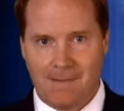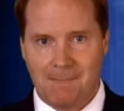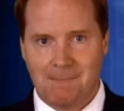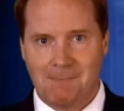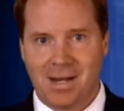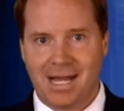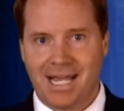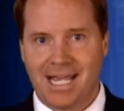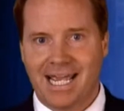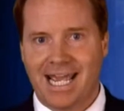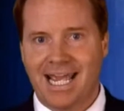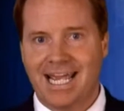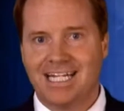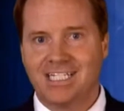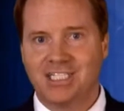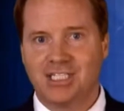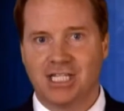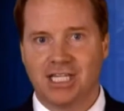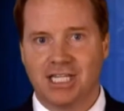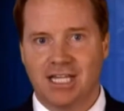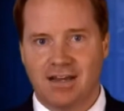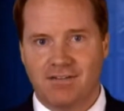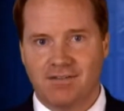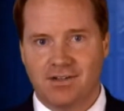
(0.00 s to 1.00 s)
By age
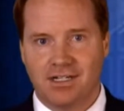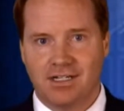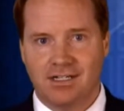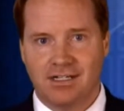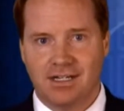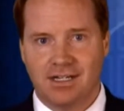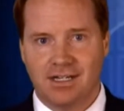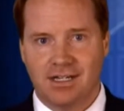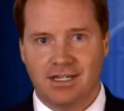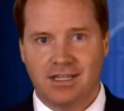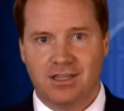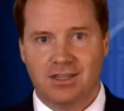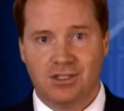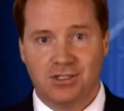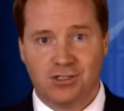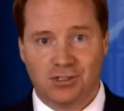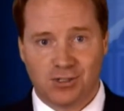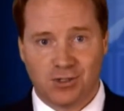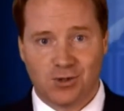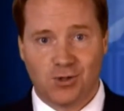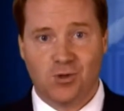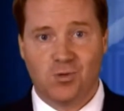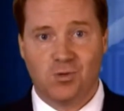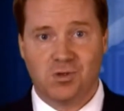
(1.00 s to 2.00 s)
11, this
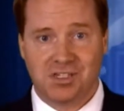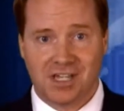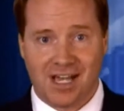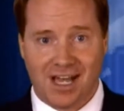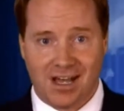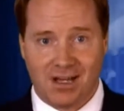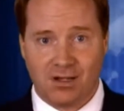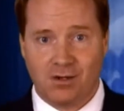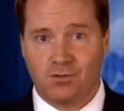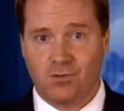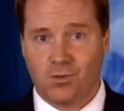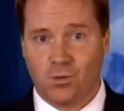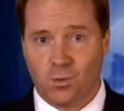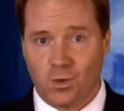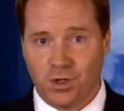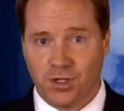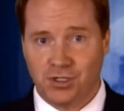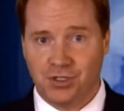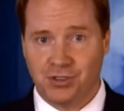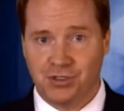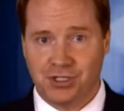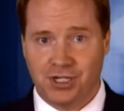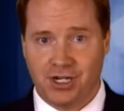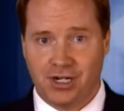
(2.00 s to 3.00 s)
girl was out of her
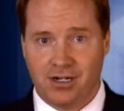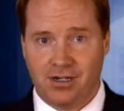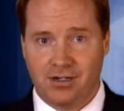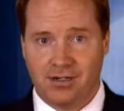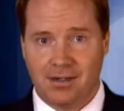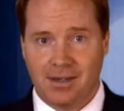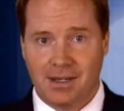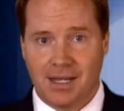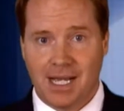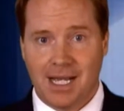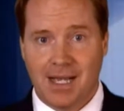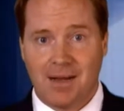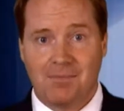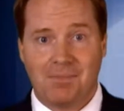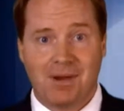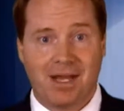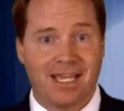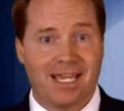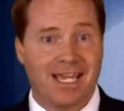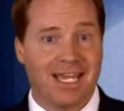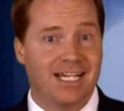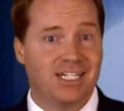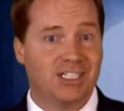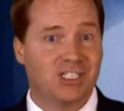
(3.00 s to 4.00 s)
wheelchair. By
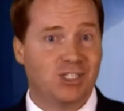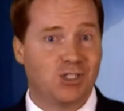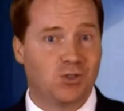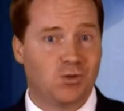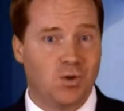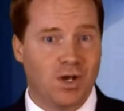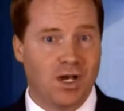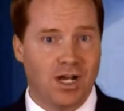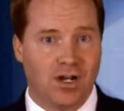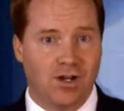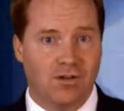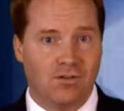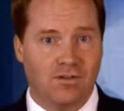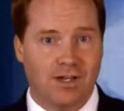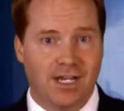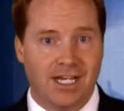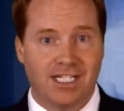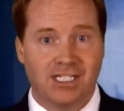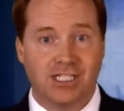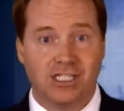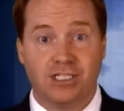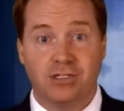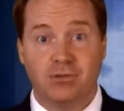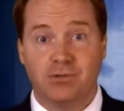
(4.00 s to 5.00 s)
age 12,
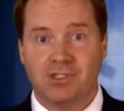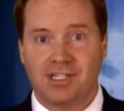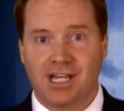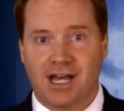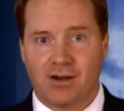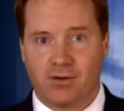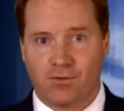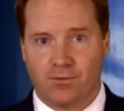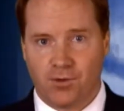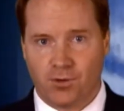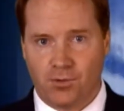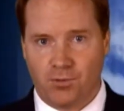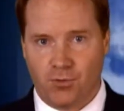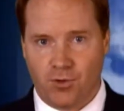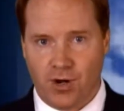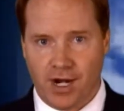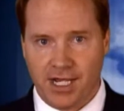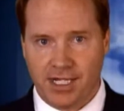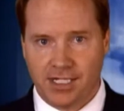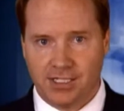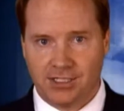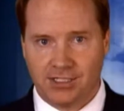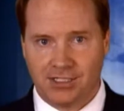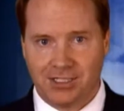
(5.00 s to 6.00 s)
she was out of her
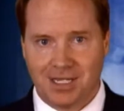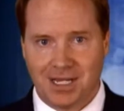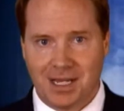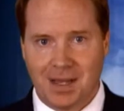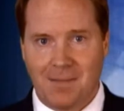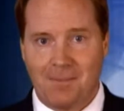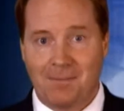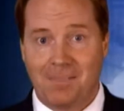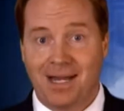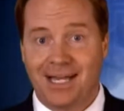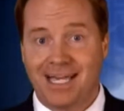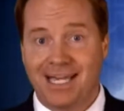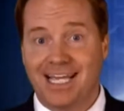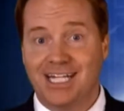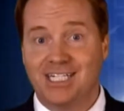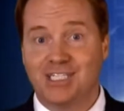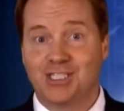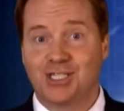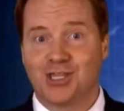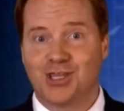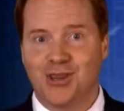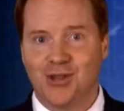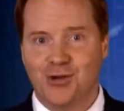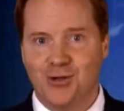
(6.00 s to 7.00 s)
brace. By age
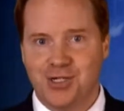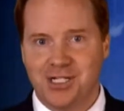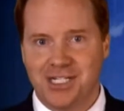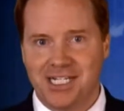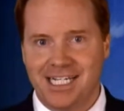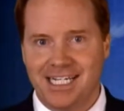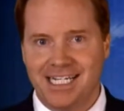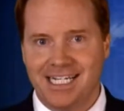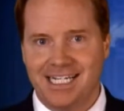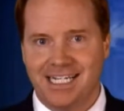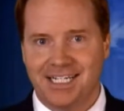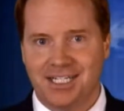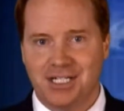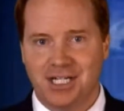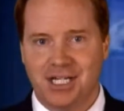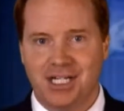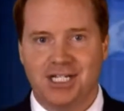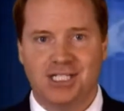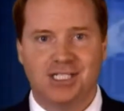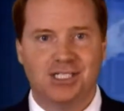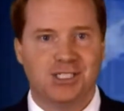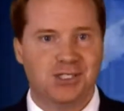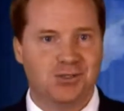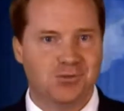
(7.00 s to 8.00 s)
13,
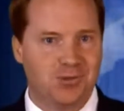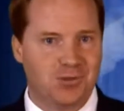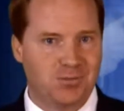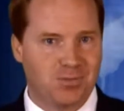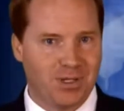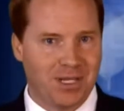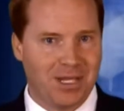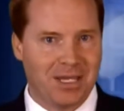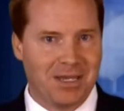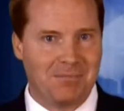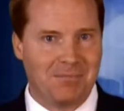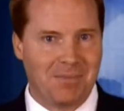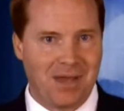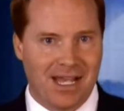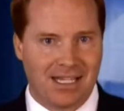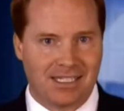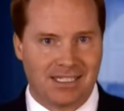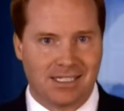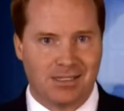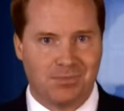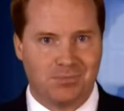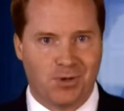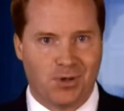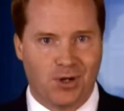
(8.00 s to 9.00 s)
she was playing
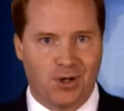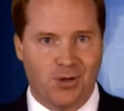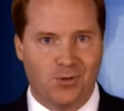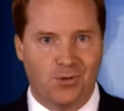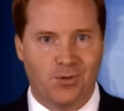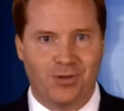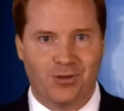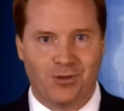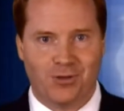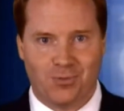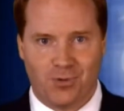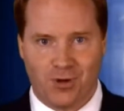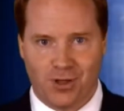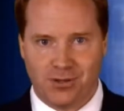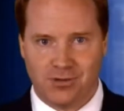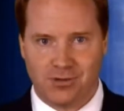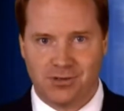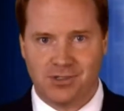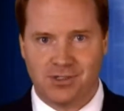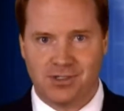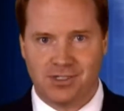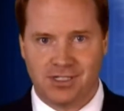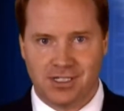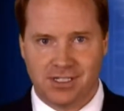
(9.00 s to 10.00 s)
basketball with her
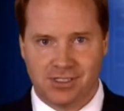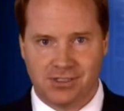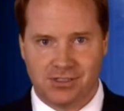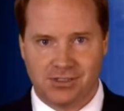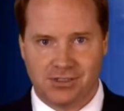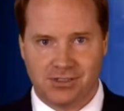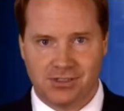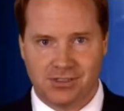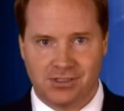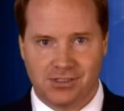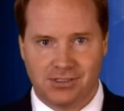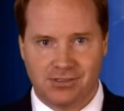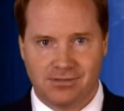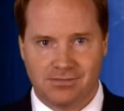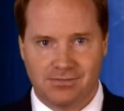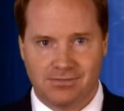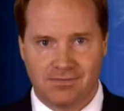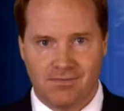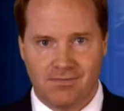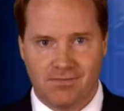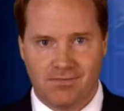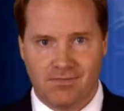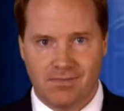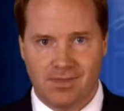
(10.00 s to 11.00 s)
brothers and sisters.
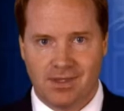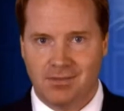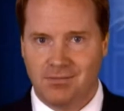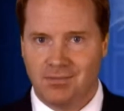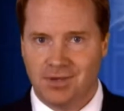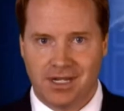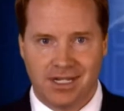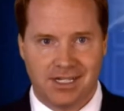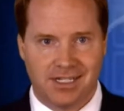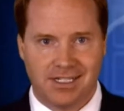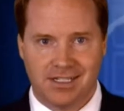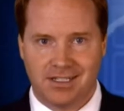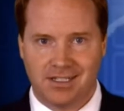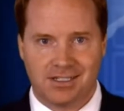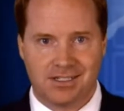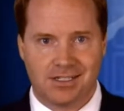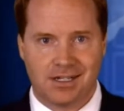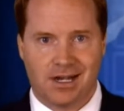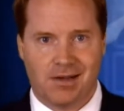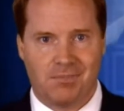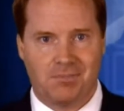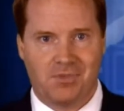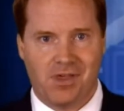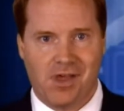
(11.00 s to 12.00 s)
But it didn't
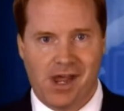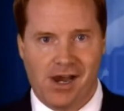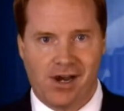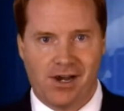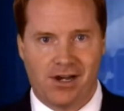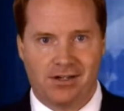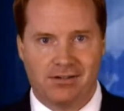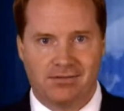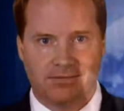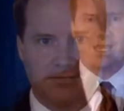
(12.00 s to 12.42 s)
stop there.